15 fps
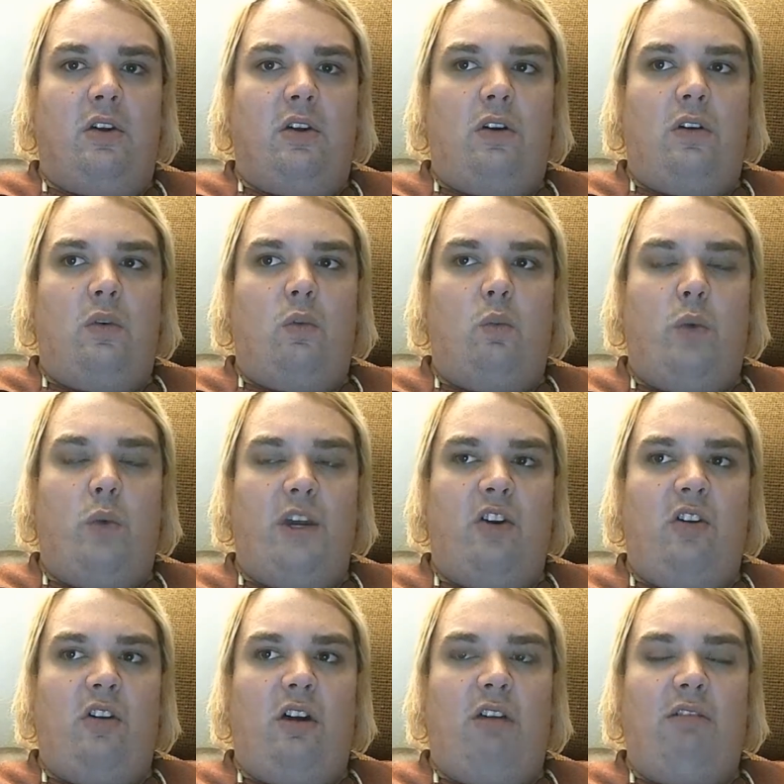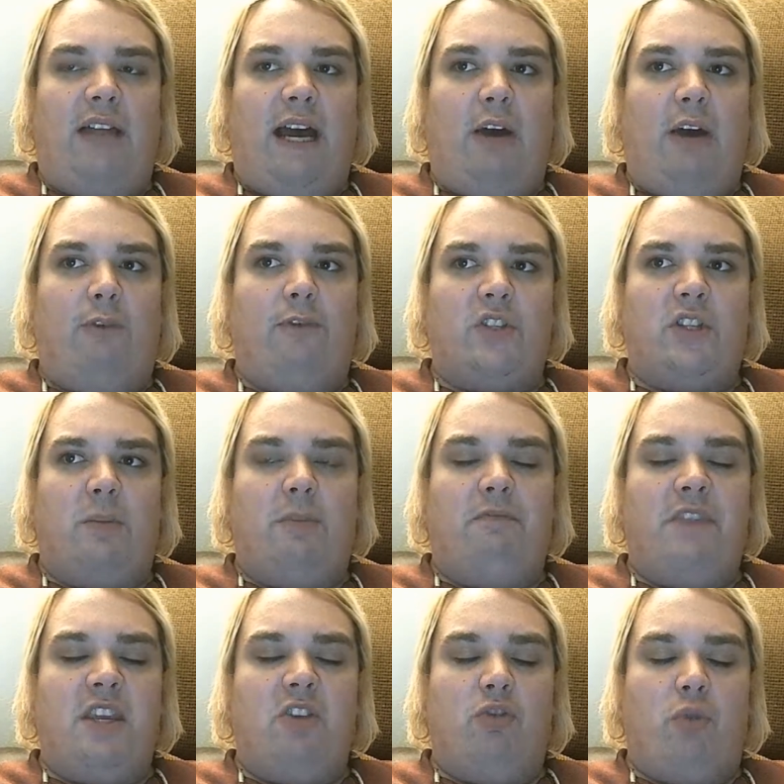will allow for some of
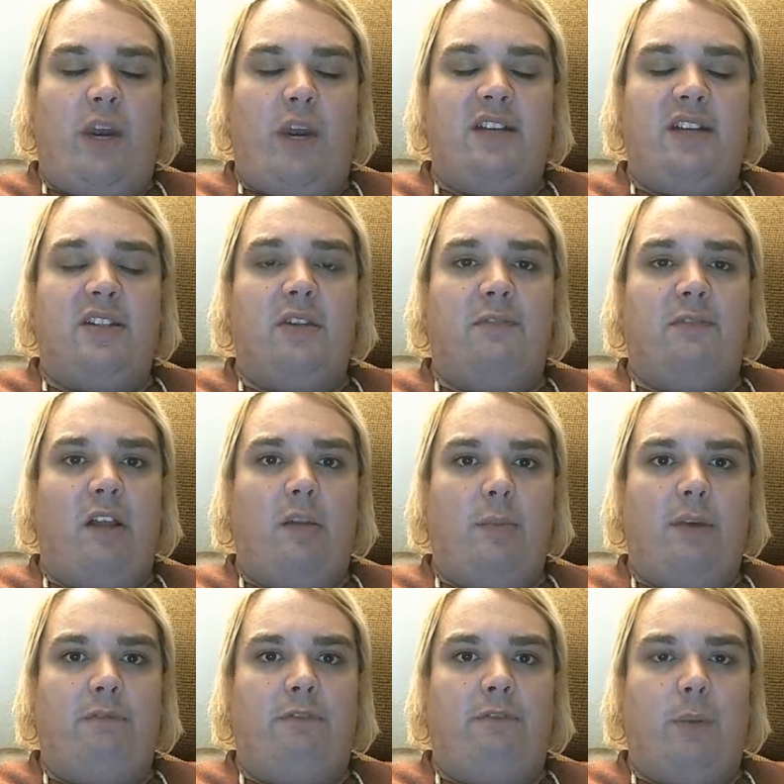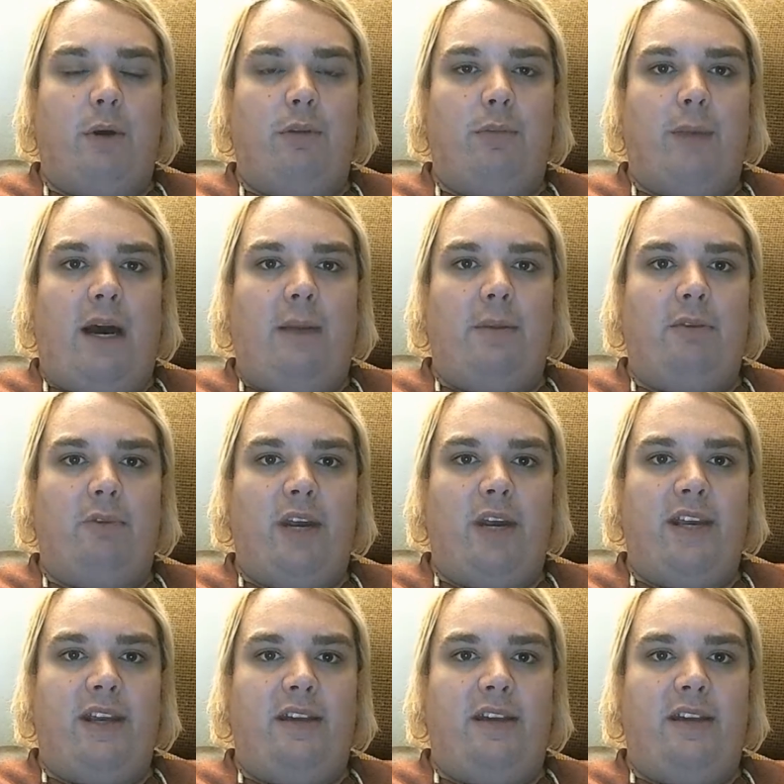the greatest development for both mob and reigen